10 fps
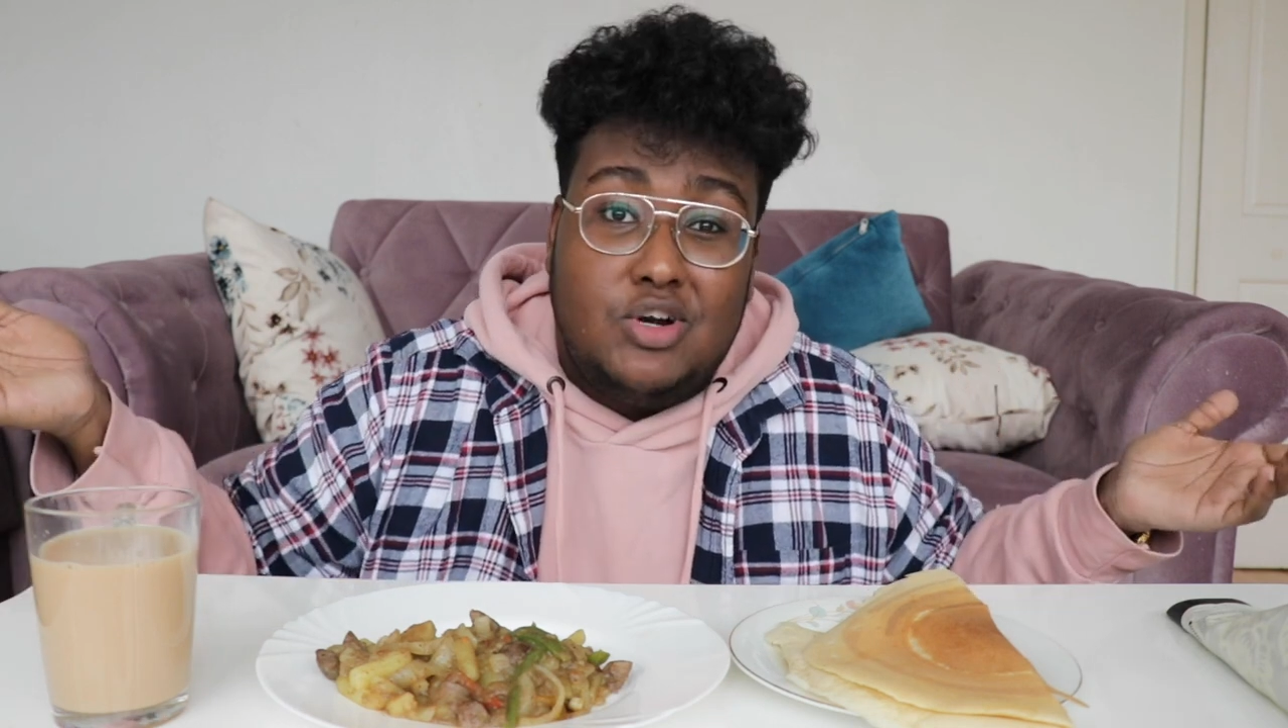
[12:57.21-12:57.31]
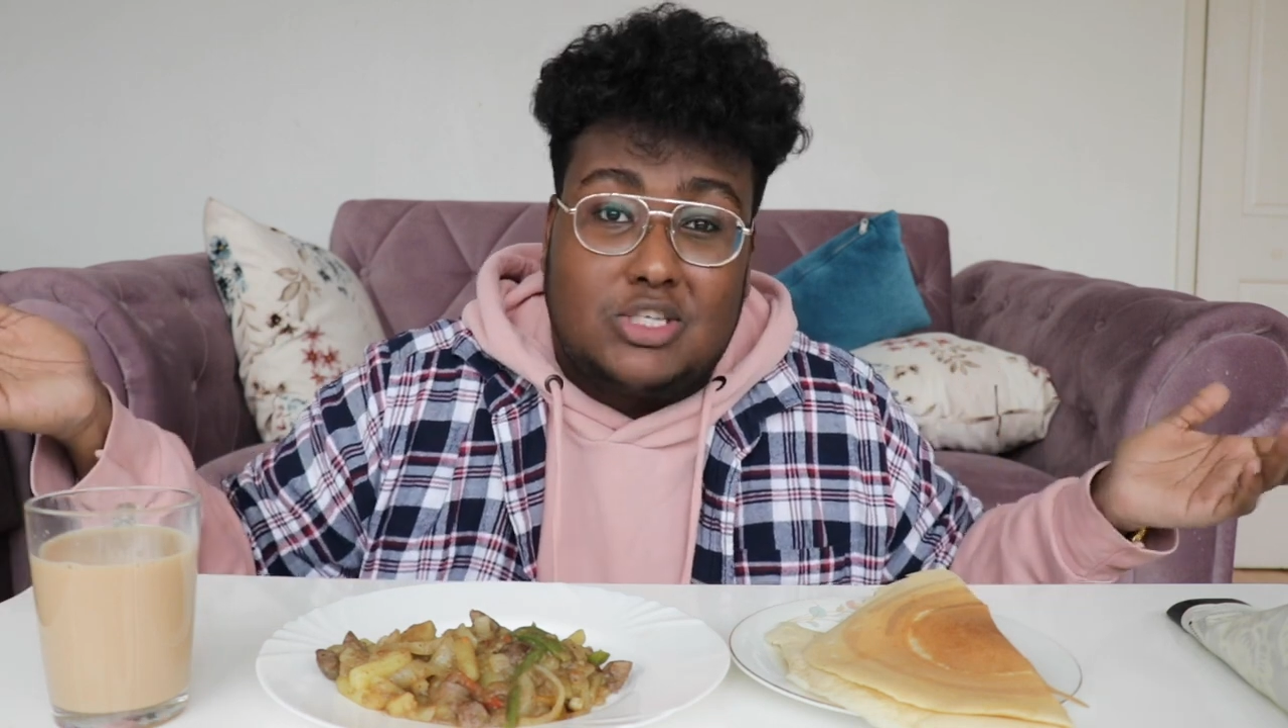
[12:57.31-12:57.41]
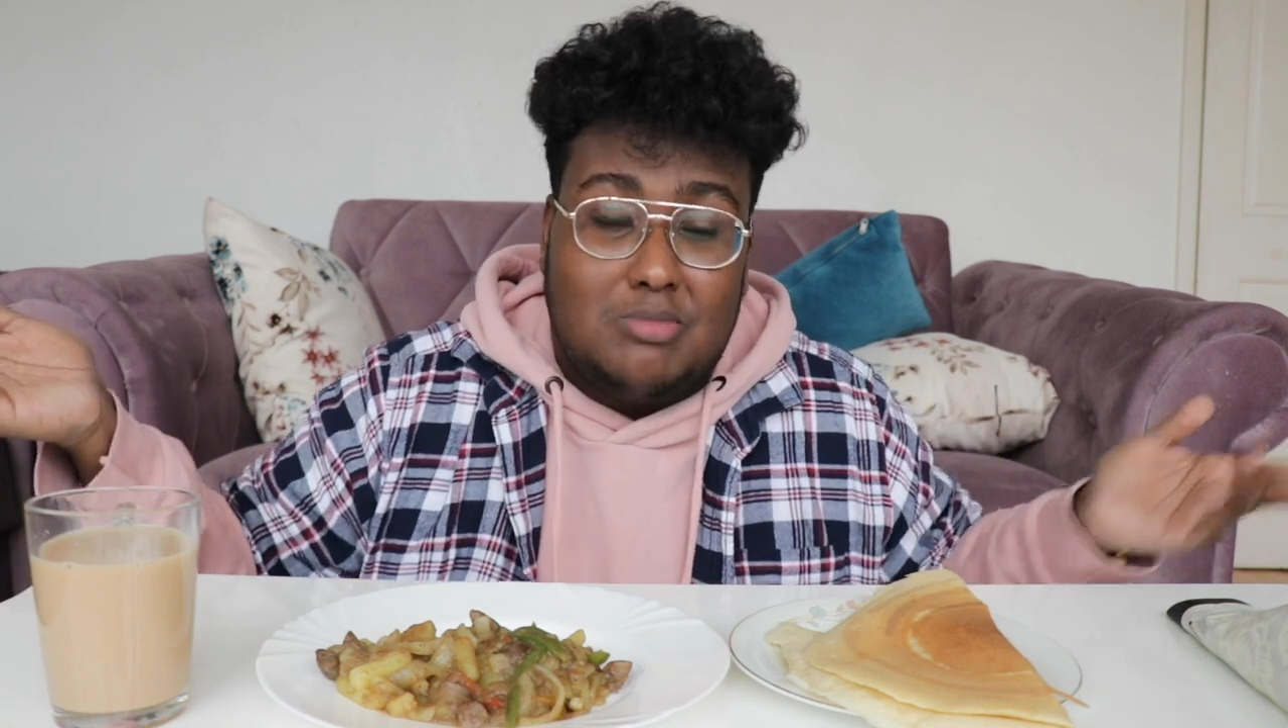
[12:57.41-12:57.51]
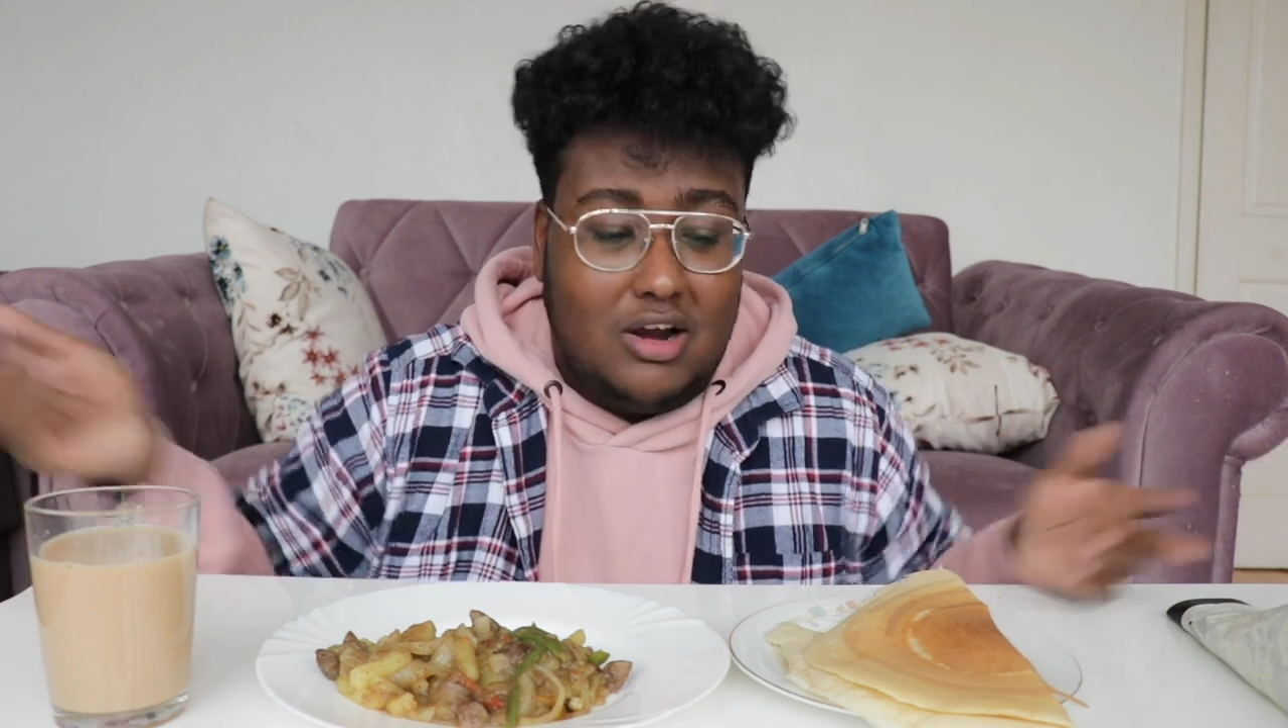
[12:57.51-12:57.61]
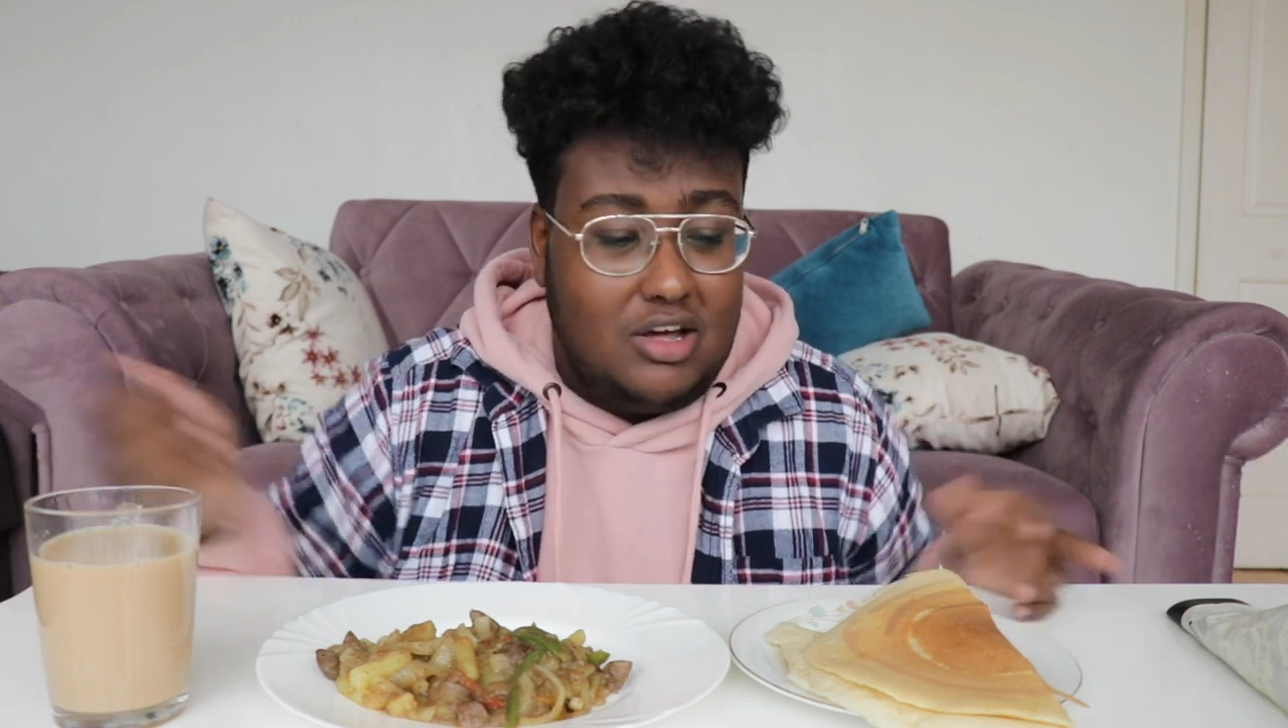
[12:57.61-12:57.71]
in
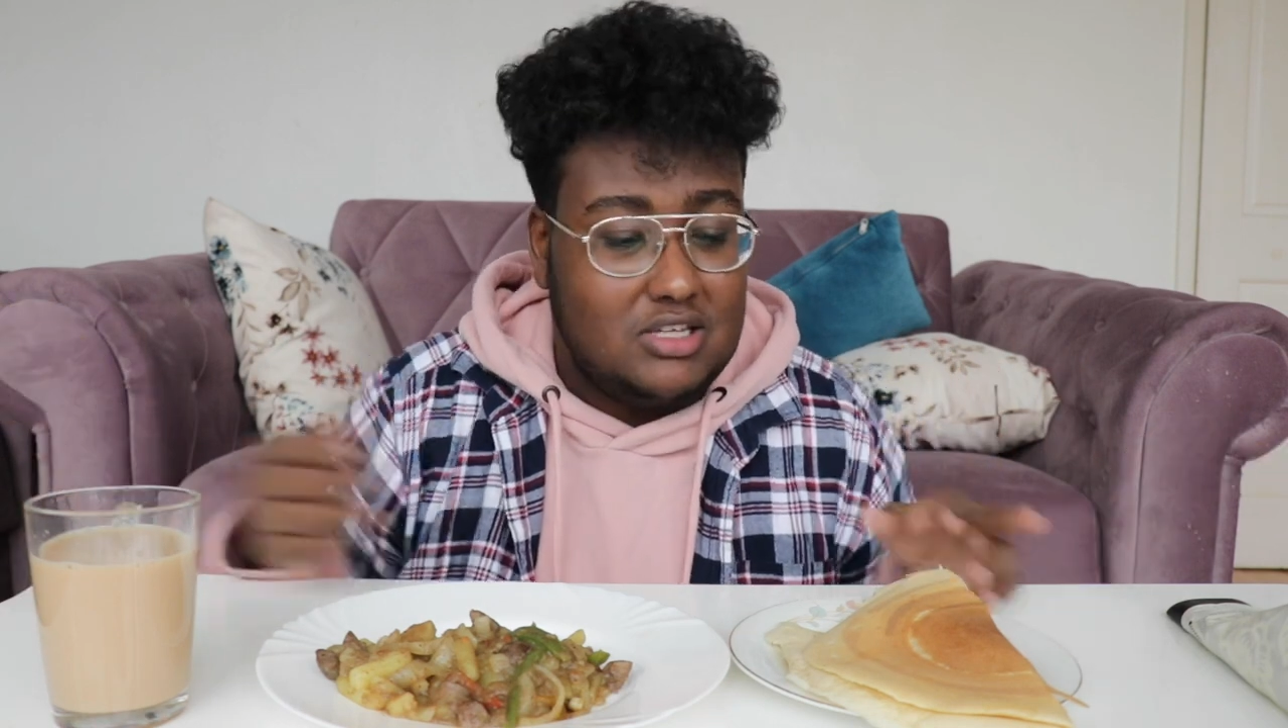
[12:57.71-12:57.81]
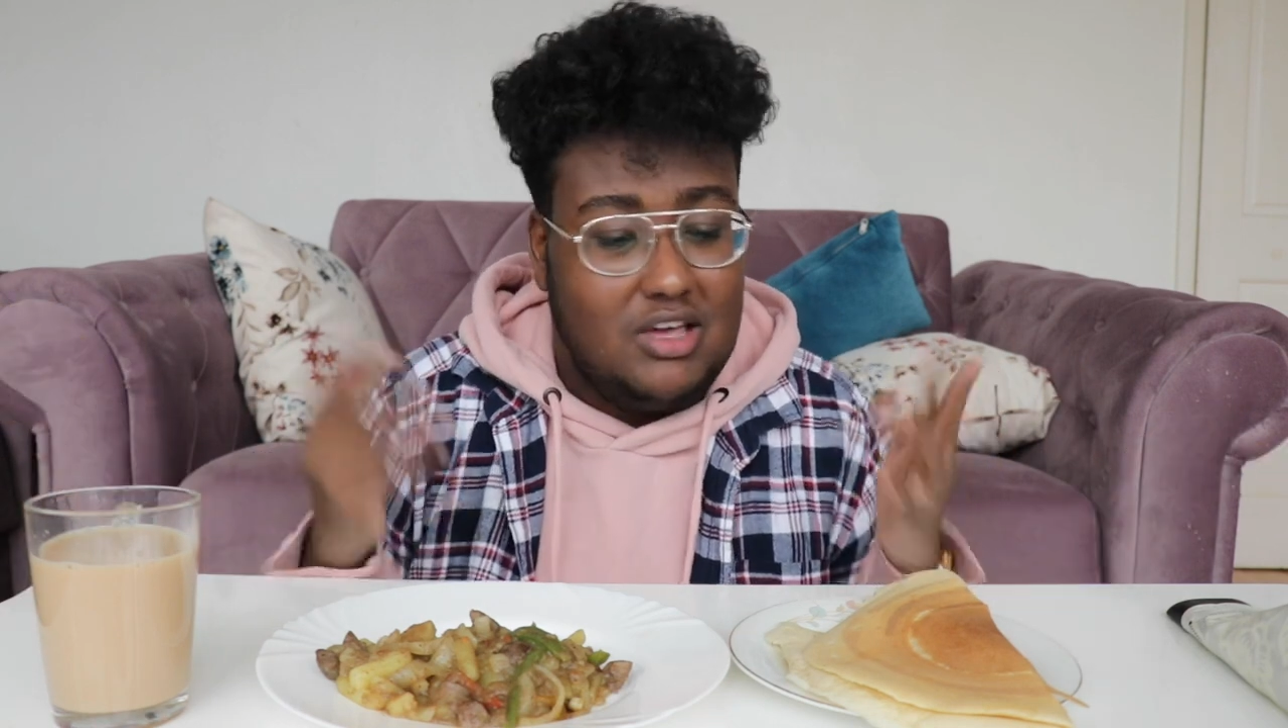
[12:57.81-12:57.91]
Somalia,